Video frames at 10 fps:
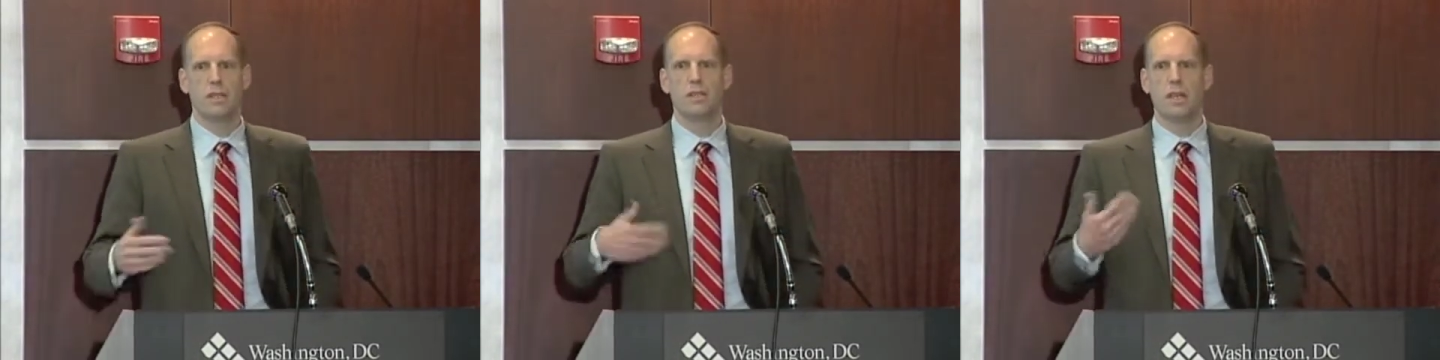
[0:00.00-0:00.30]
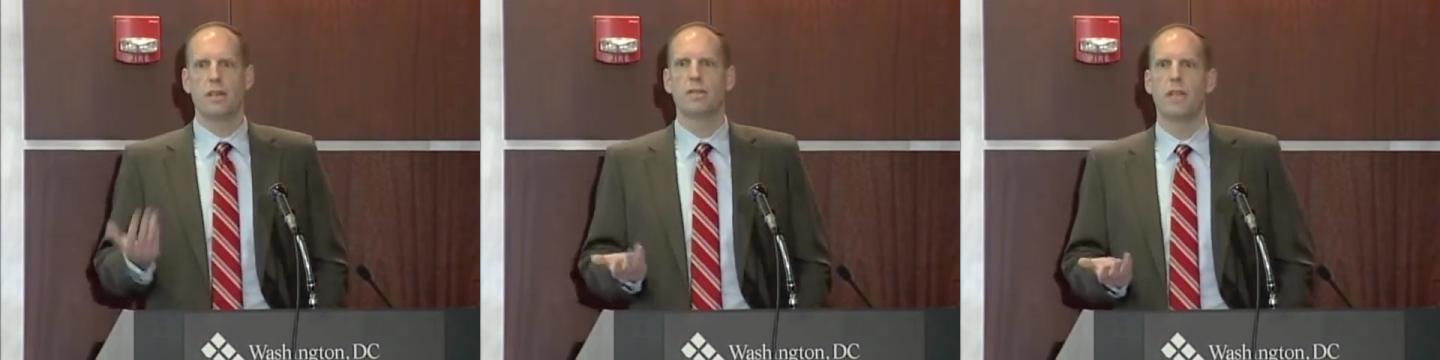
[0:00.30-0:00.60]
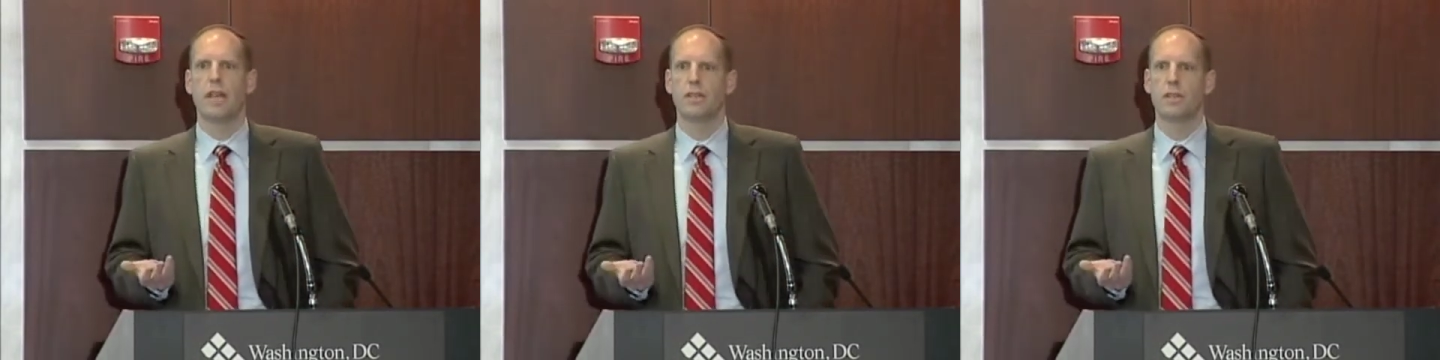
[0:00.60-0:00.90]
A sales
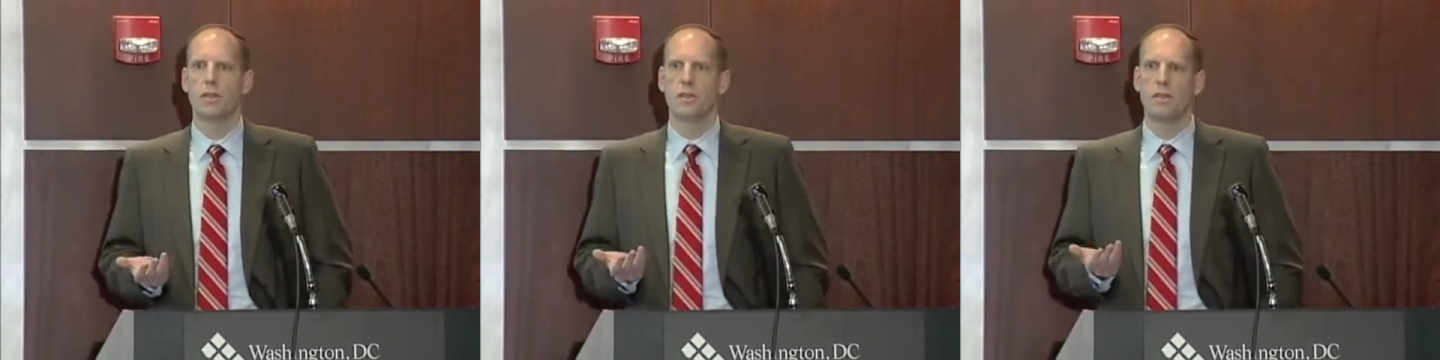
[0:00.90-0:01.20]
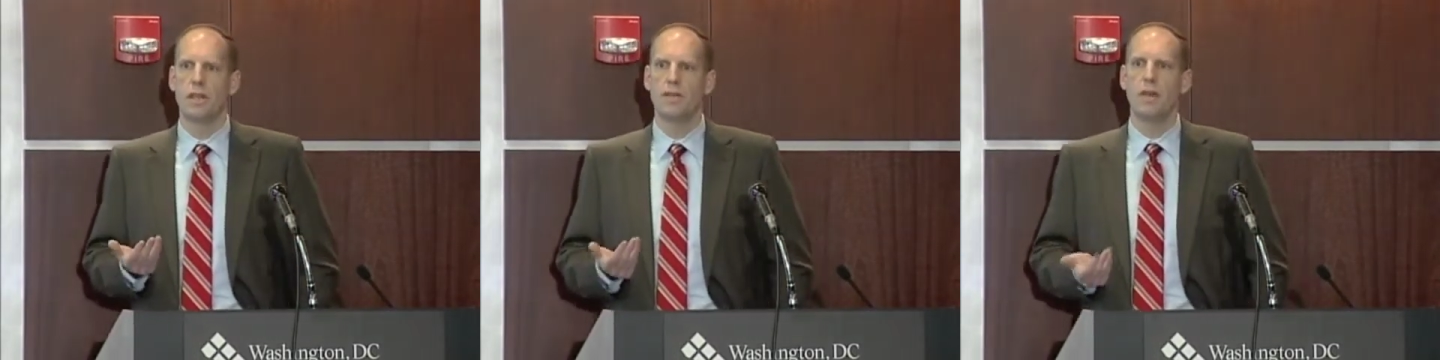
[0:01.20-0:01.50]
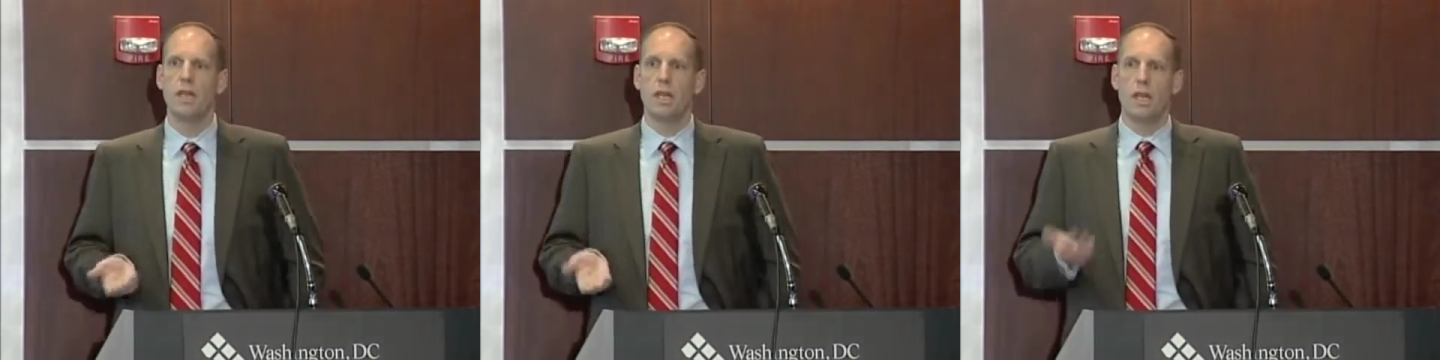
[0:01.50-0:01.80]
tax occurs if
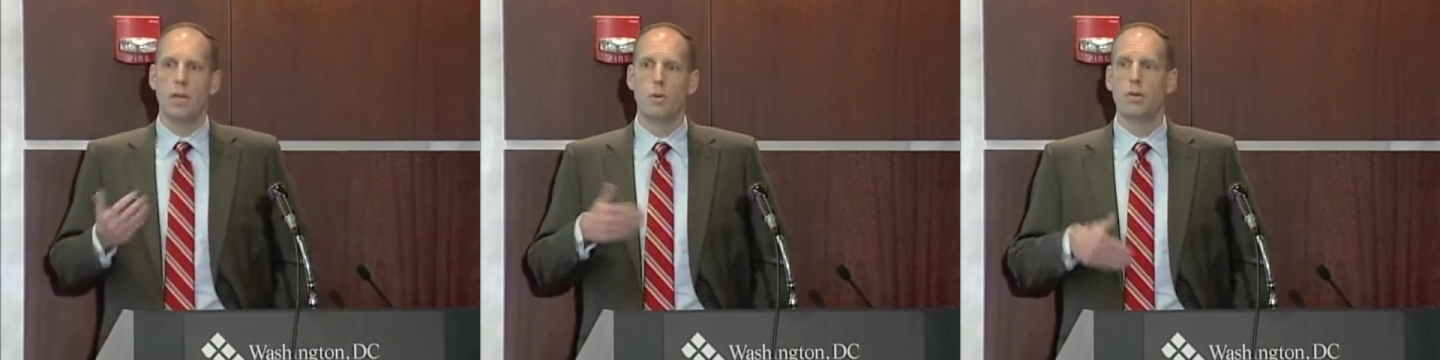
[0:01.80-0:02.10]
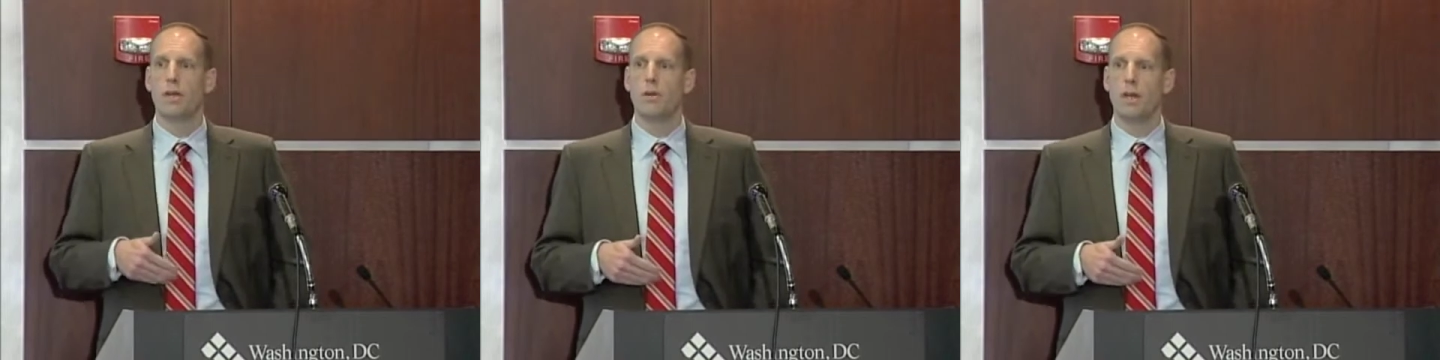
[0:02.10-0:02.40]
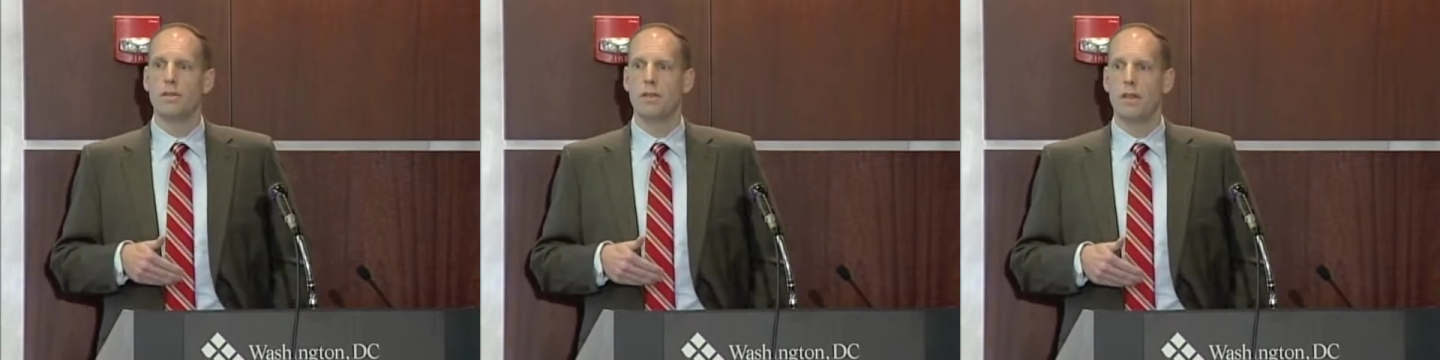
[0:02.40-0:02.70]
you were to go
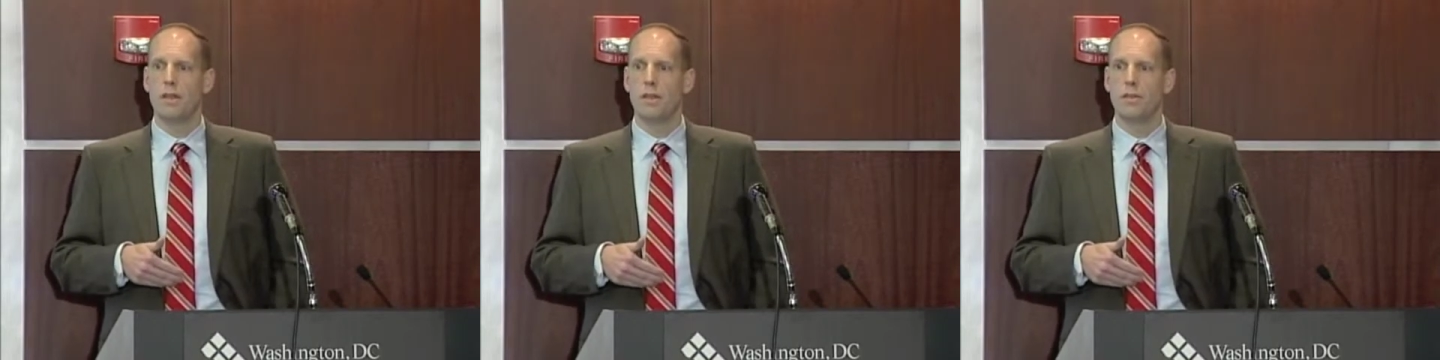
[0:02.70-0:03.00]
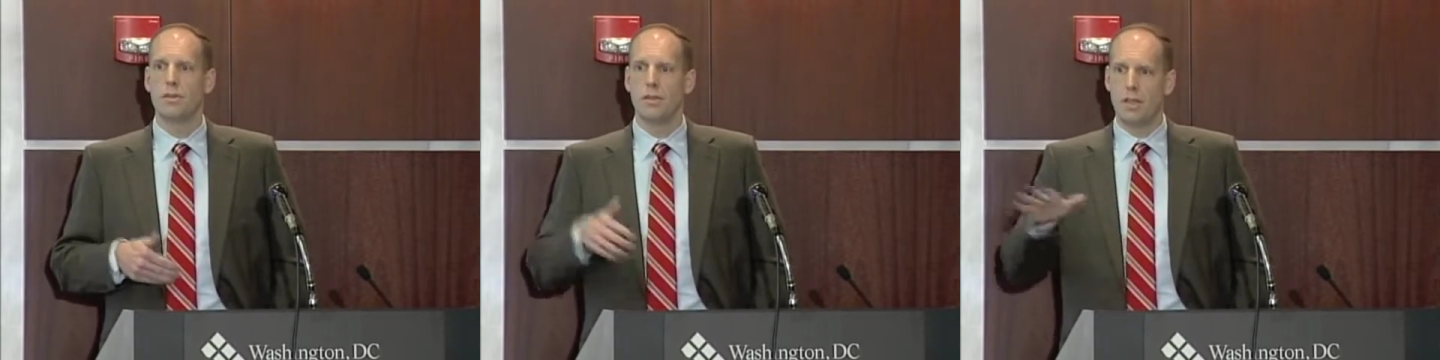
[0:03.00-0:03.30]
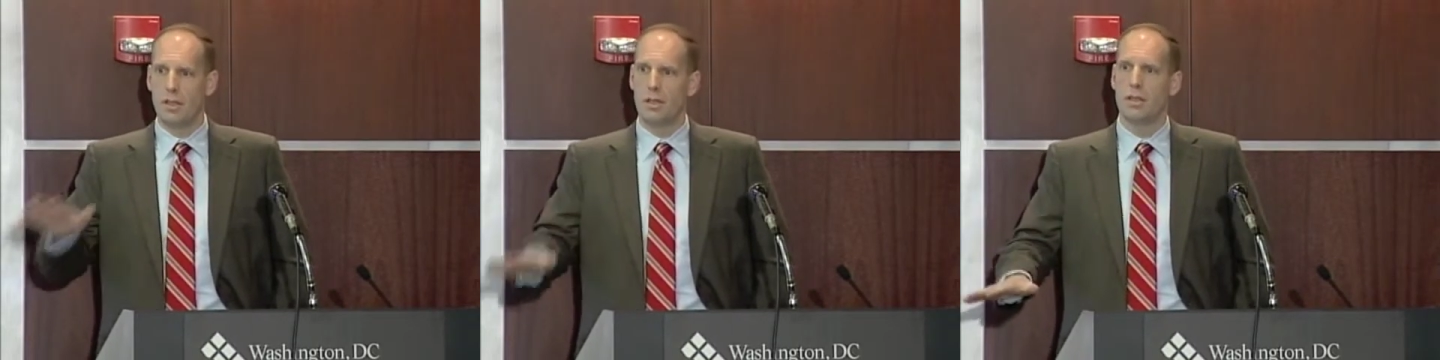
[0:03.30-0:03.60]
downstairs
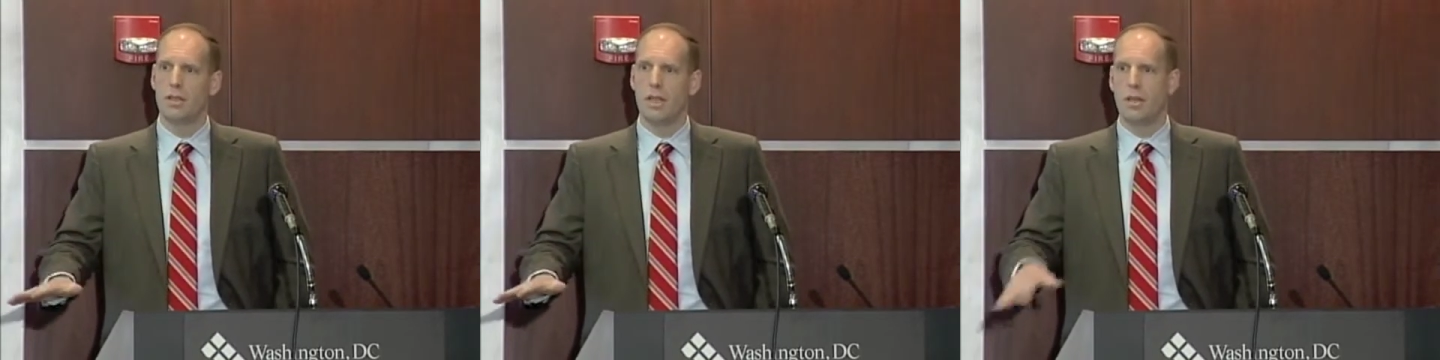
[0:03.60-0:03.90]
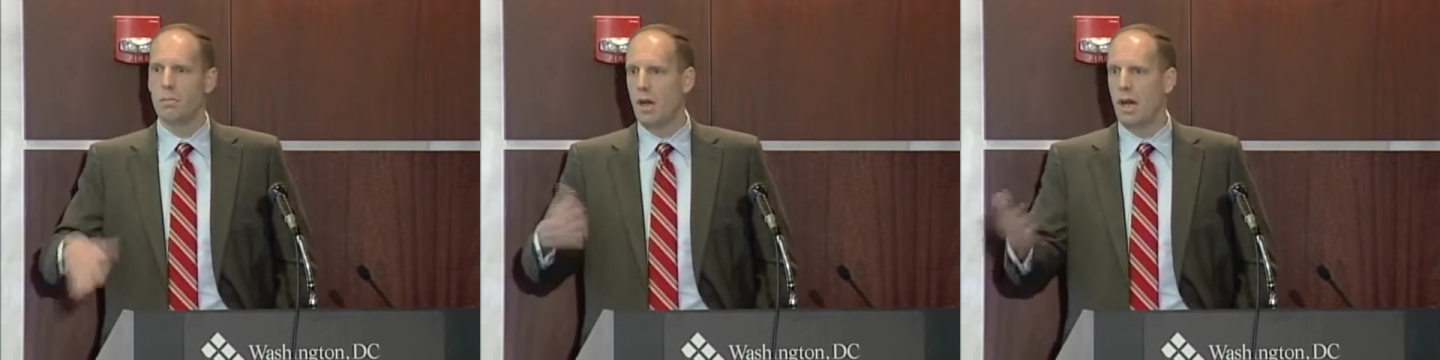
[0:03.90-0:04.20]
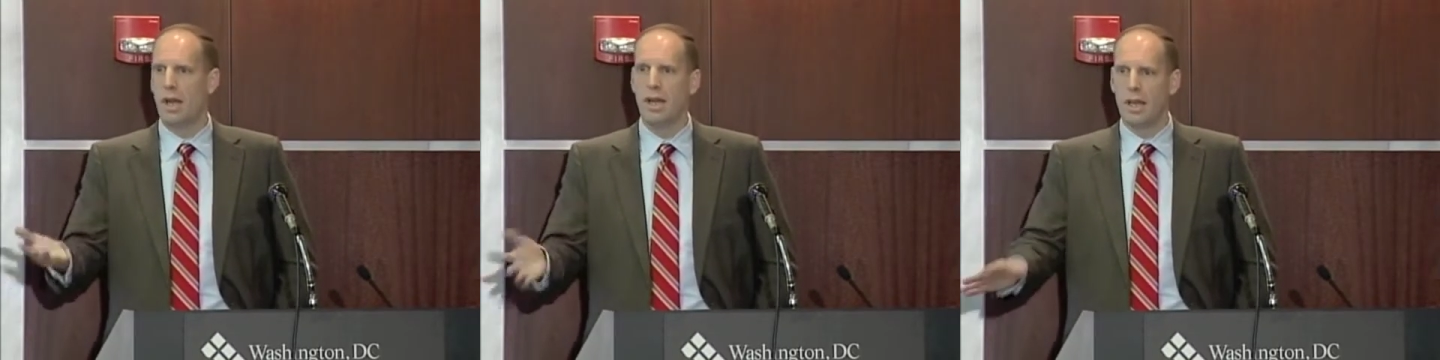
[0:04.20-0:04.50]
and
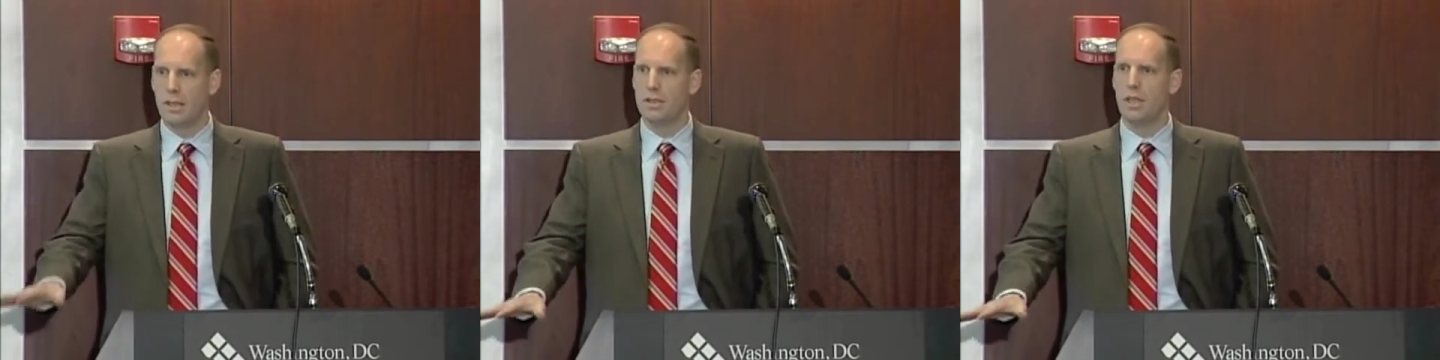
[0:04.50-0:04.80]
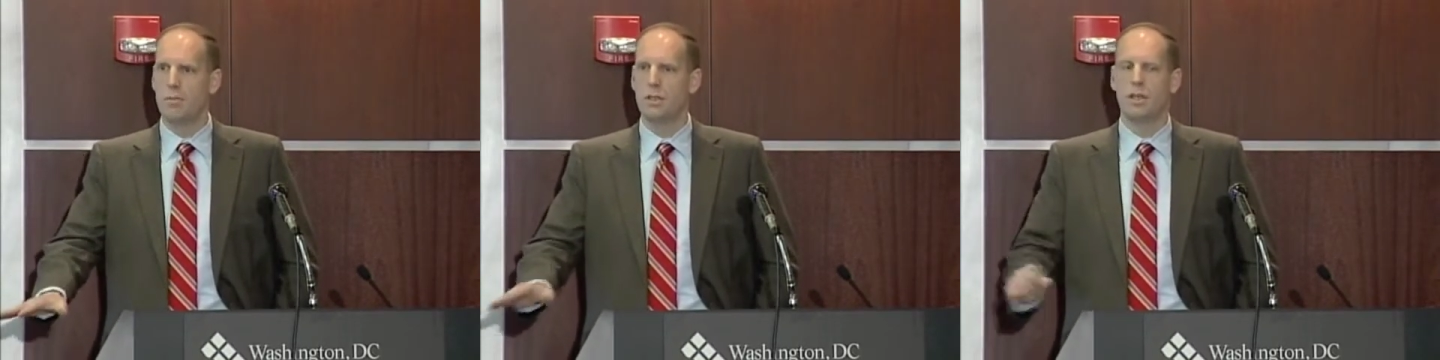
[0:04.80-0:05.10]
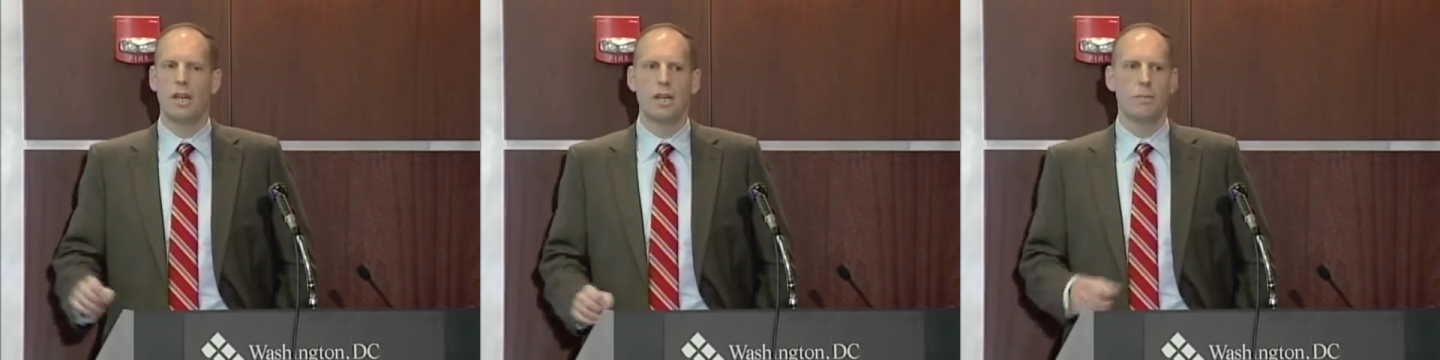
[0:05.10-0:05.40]
buy at the sandwich
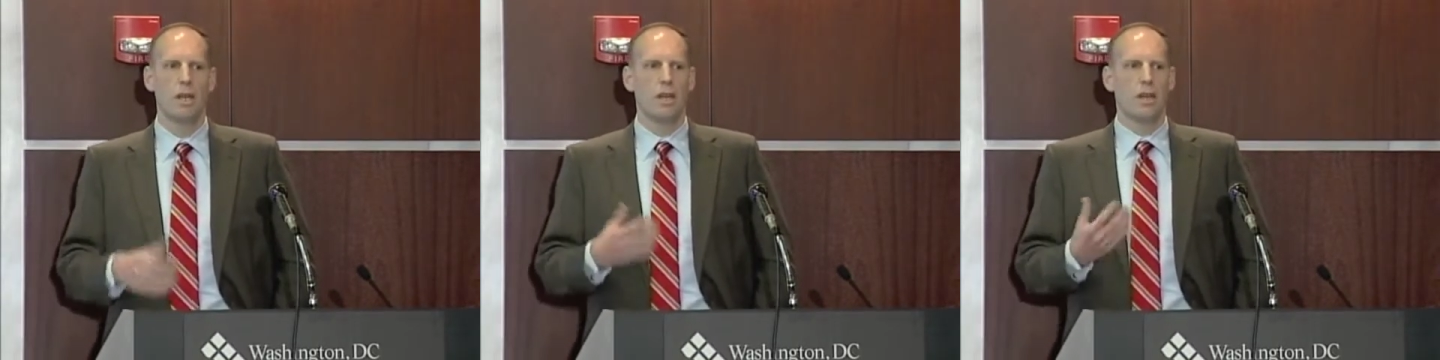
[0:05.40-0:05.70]
shop